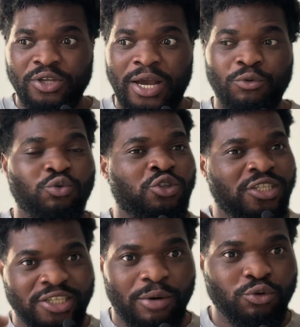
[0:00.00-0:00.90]
want
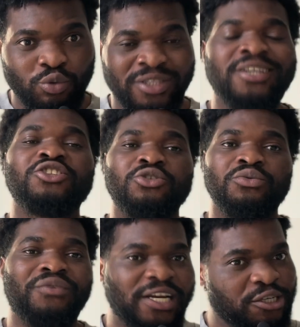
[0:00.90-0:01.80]
to test you,
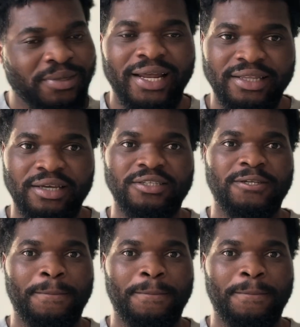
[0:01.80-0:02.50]
fight me like this.